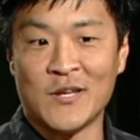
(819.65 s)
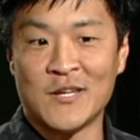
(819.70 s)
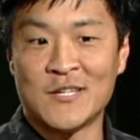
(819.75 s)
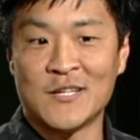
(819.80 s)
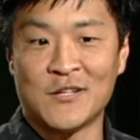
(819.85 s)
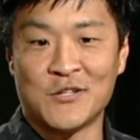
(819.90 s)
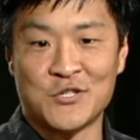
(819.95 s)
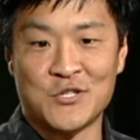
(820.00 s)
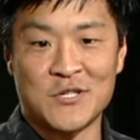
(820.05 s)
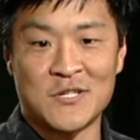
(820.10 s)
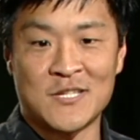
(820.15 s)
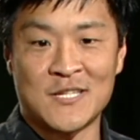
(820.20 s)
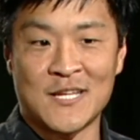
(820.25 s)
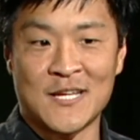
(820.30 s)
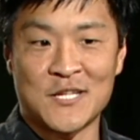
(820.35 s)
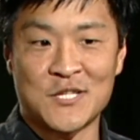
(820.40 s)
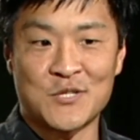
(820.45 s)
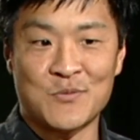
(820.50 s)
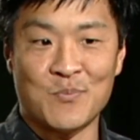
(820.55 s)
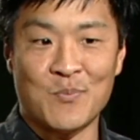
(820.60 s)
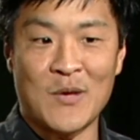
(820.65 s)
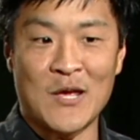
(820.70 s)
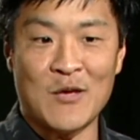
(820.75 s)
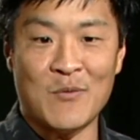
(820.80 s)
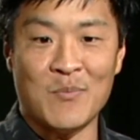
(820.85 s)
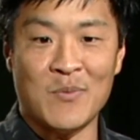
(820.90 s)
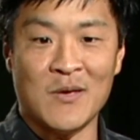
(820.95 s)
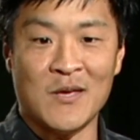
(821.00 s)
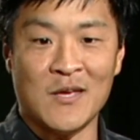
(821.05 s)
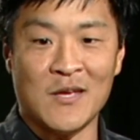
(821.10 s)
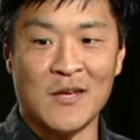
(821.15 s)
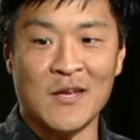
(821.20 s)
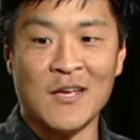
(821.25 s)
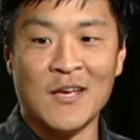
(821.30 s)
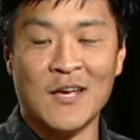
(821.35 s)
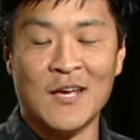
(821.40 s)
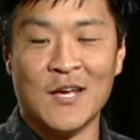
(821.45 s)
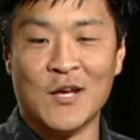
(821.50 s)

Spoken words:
intelligence tests may be